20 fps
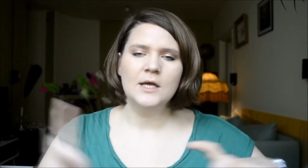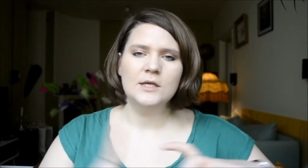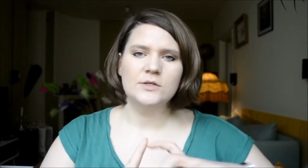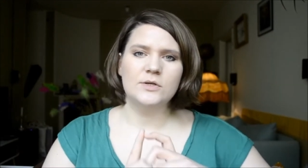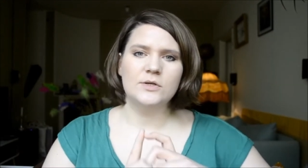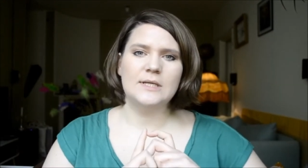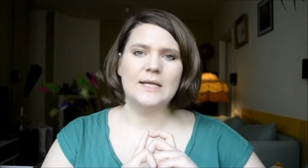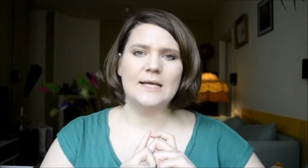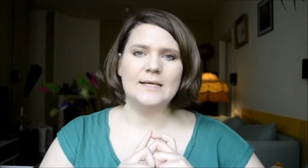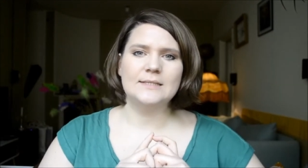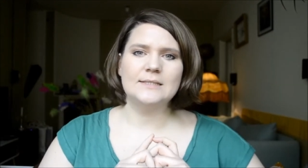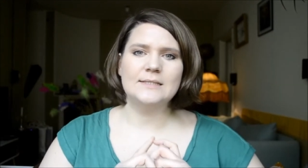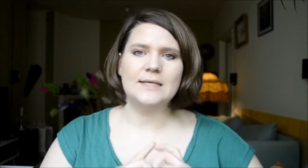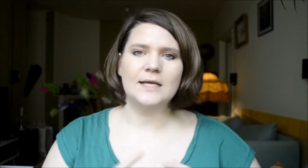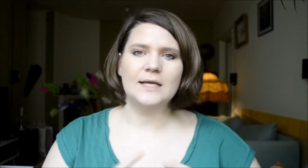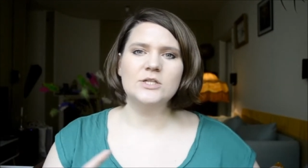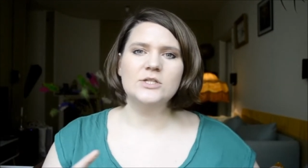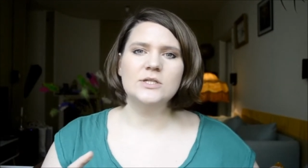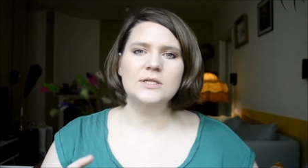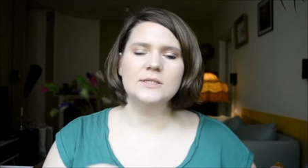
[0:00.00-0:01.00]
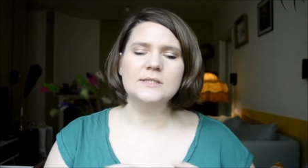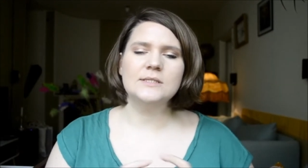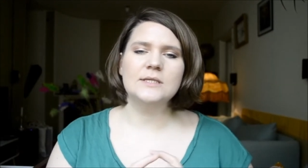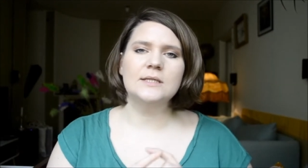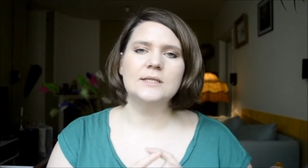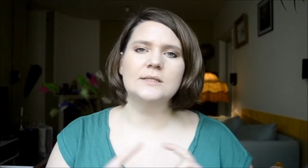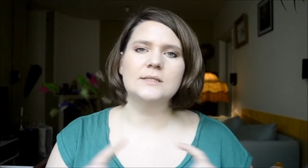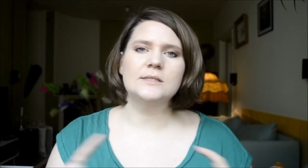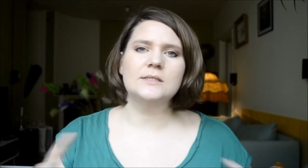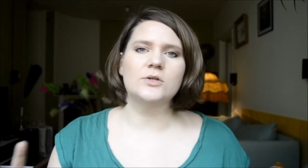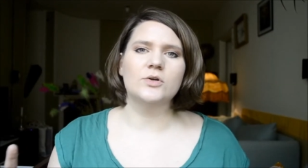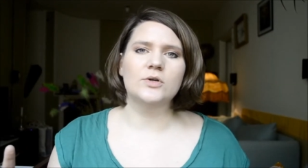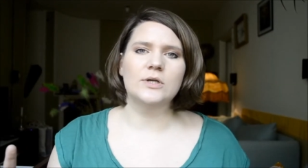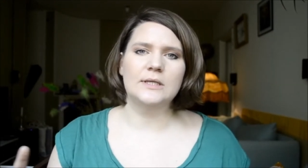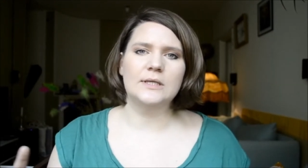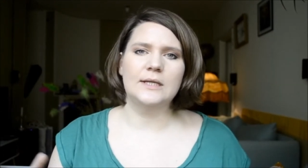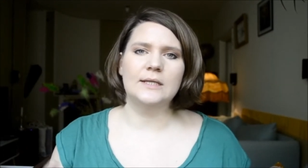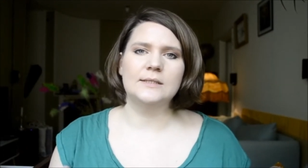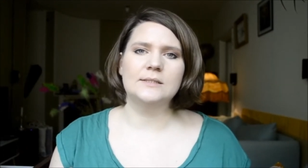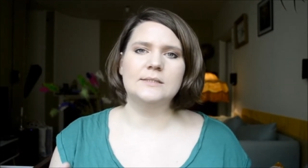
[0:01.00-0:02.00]
So it has sections in the
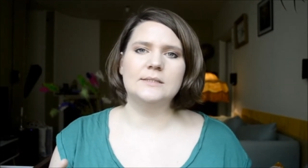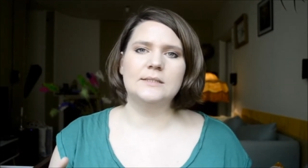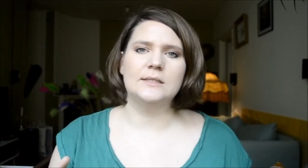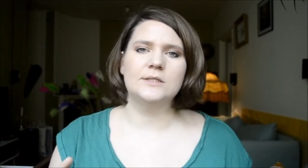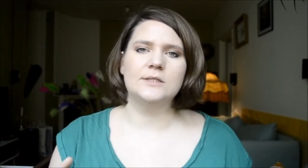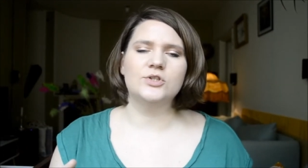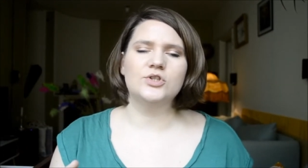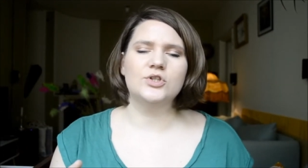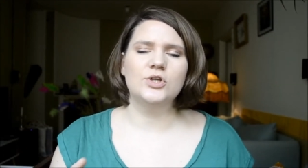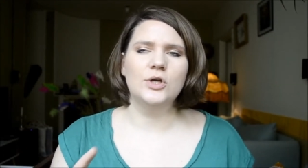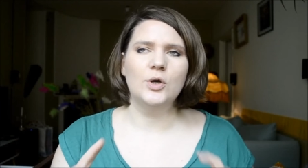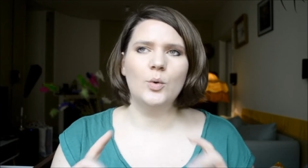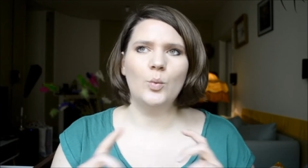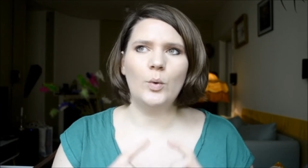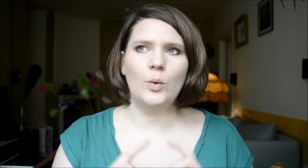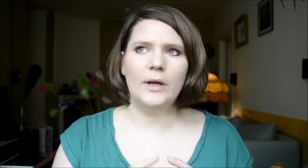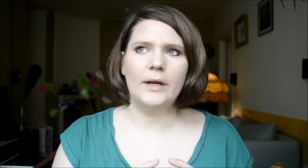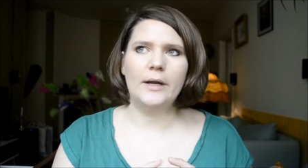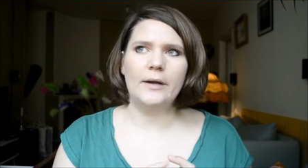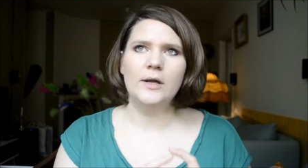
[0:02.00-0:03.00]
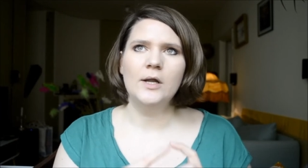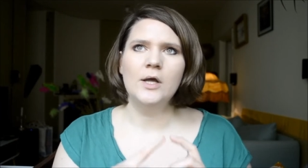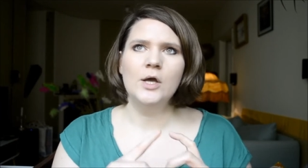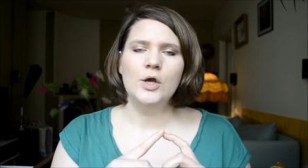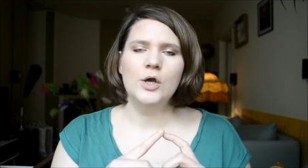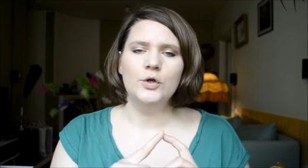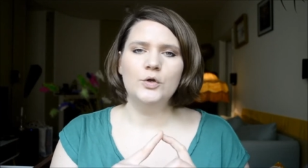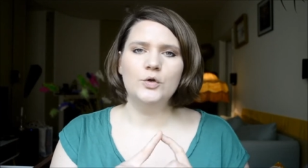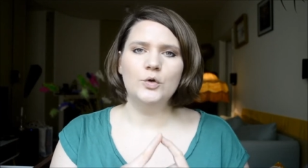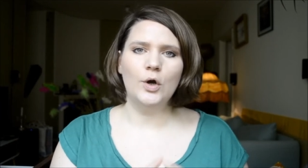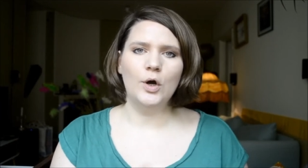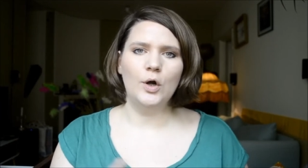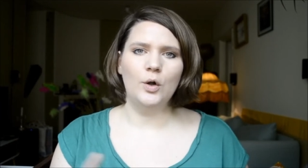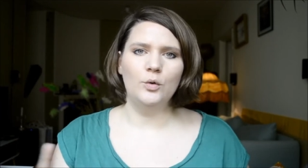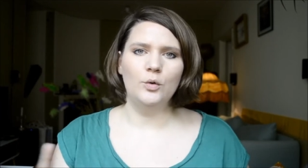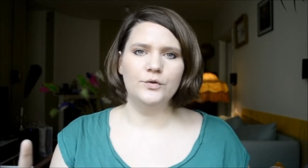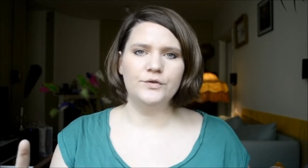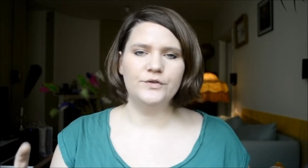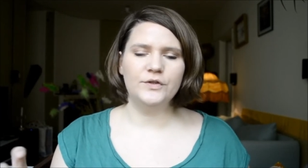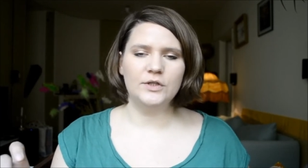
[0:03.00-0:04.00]
stockinette stitch where you
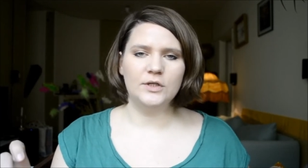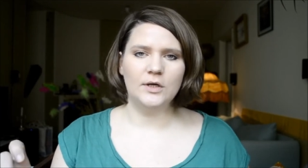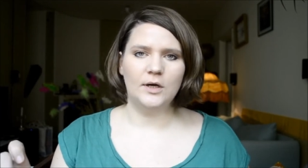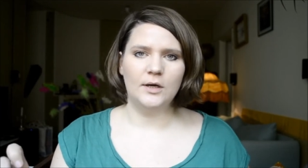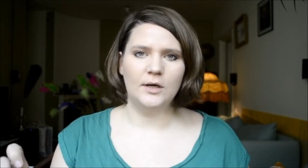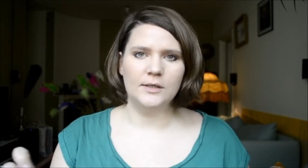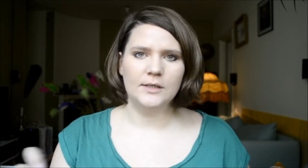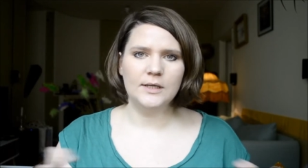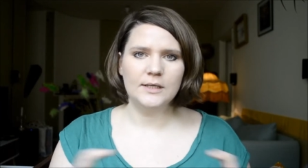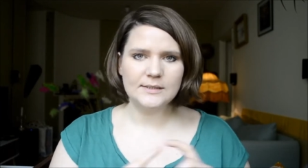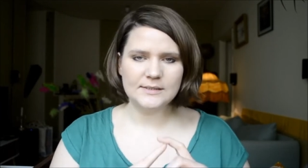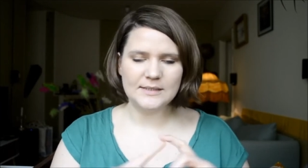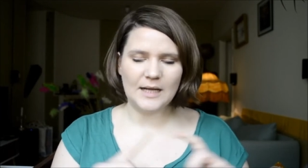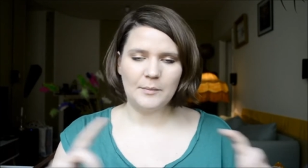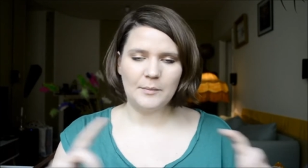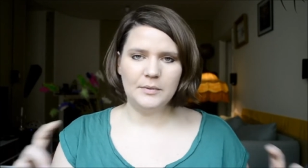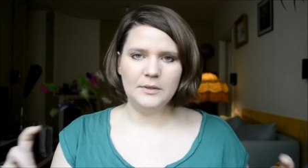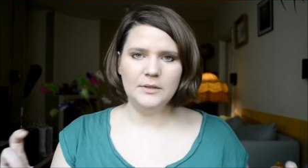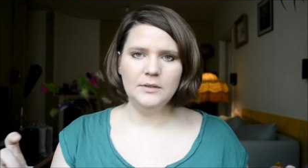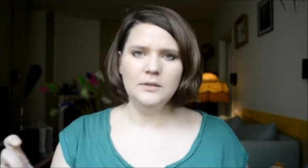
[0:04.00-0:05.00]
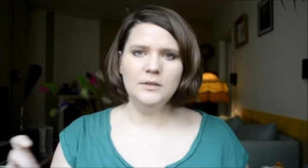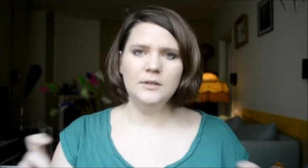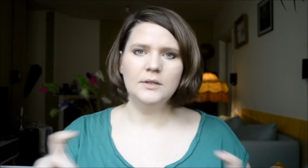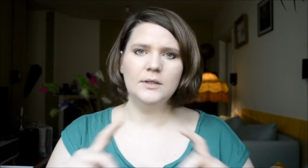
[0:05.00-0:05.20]
hold the yarn double,